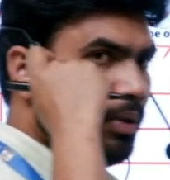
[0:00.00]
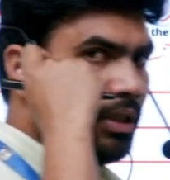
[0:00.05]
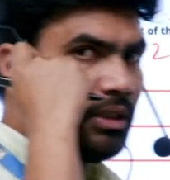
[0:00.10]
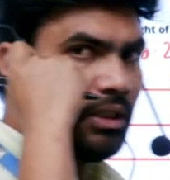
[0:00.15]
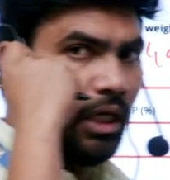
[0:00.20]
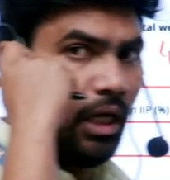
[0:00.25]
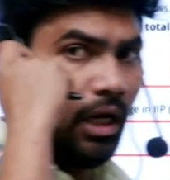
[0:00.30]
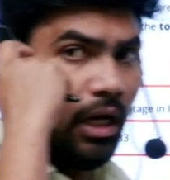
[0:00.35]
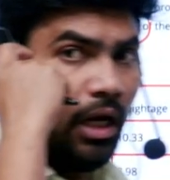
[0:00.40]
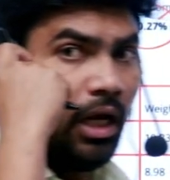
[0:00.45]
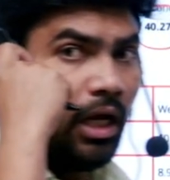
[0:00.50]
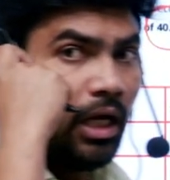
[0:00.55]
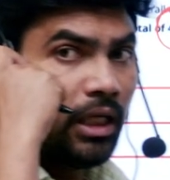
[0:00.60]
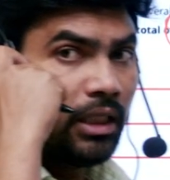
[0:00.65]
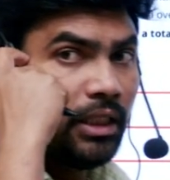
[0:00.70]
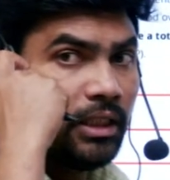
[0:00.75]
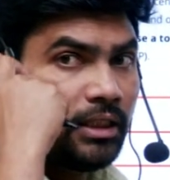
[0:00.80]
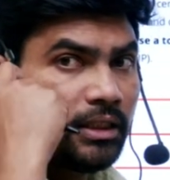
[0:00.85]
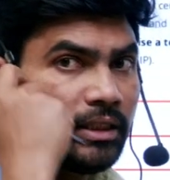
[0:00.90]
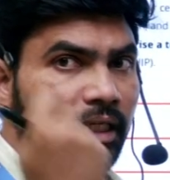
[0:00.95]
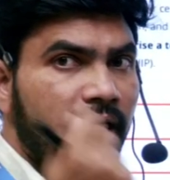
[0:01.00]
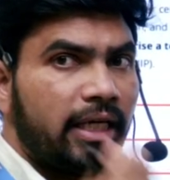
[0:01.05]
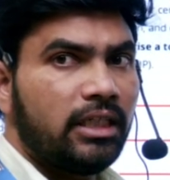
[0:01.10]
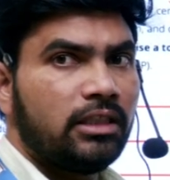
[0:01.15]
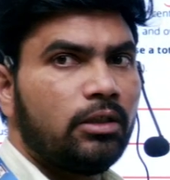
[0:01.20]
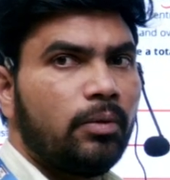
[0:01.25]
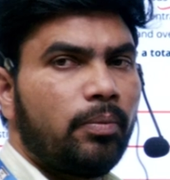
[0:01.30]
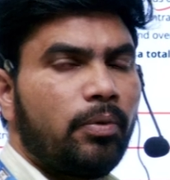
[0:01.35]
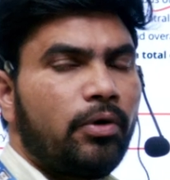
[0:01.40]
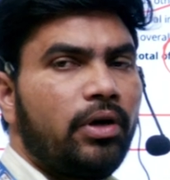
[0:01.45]
measure
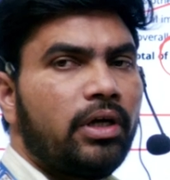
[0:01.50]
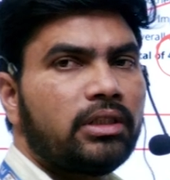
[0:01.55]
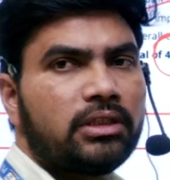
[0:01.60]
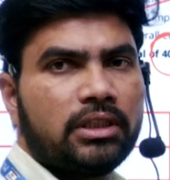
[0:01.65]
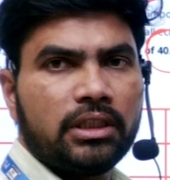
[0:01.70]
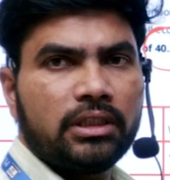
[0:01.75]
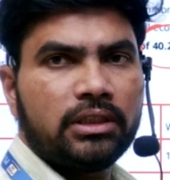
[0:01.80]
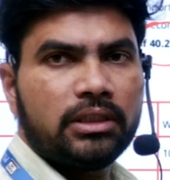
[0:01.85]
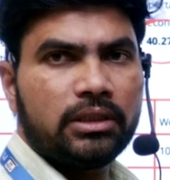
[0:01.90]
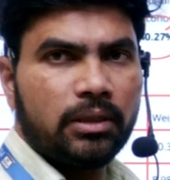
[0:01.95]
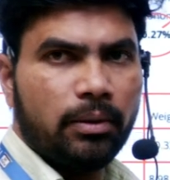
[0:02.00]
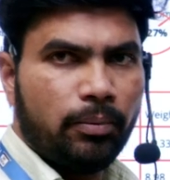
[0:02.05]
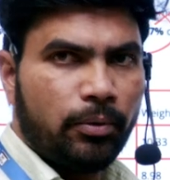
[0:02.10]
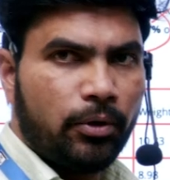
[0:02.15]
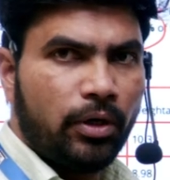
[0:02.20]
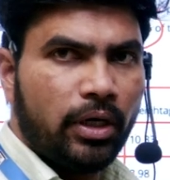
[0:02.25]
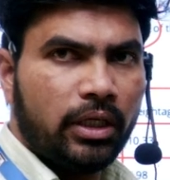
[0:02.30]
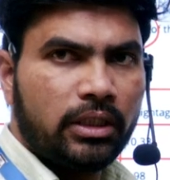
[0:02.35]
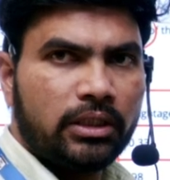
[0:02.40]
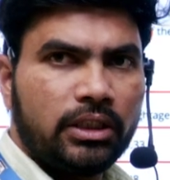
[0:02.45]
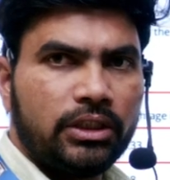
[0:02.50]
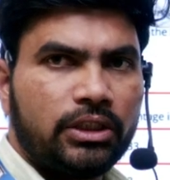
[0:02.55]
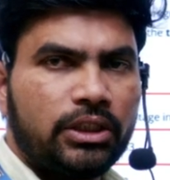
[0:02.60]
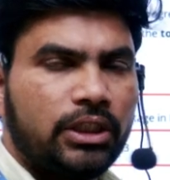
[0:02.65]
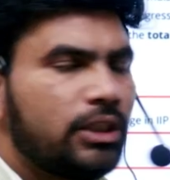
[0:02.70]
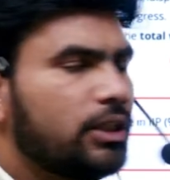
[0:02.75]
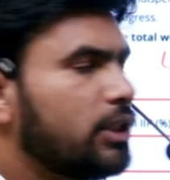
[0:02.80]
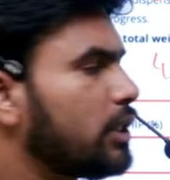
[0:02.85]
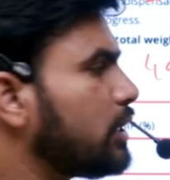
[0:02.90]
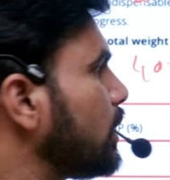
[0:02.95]
the production
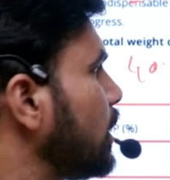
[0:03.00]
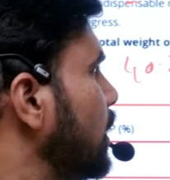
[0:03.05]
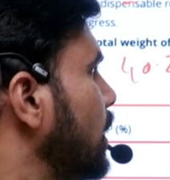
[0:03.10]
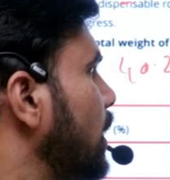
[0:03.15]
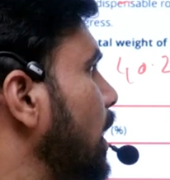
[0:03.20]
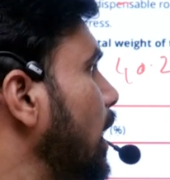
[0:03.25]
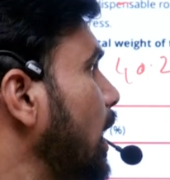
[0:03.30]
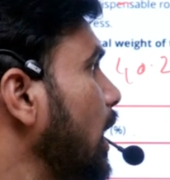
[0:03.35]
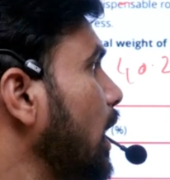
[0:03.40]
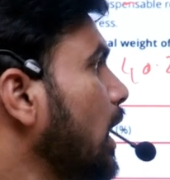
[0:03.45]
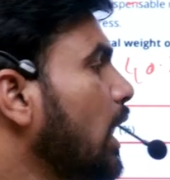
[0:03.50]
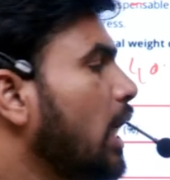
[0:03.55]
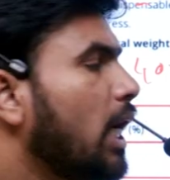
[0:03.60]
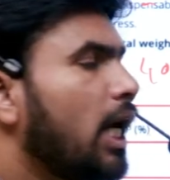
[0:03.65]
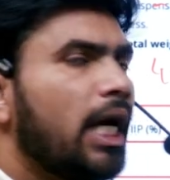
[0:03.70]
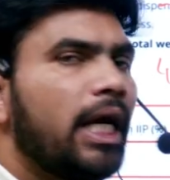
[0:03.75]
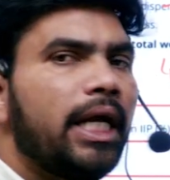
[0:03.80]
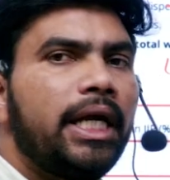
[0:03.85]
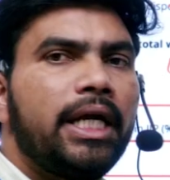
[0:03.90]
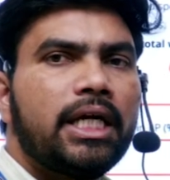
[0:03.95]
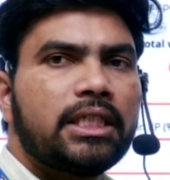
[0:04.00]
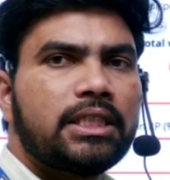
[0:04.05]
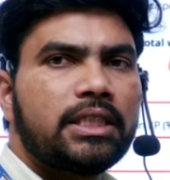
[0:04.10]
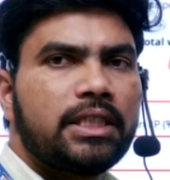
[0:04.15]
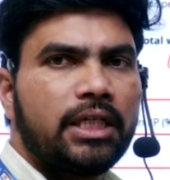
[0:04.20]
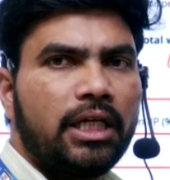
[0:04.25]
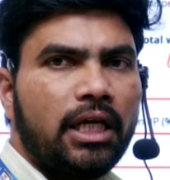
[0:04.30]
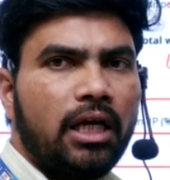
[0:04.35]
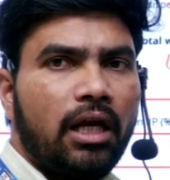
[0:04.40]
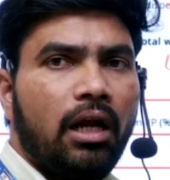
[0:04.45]
changes in the
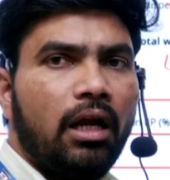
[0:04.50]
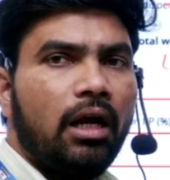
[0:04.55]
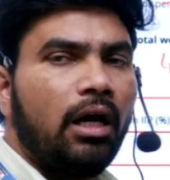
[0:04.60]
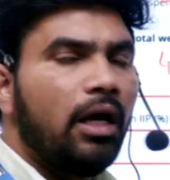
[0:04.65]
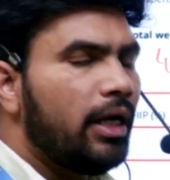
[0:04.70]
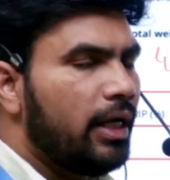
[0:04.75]
industrial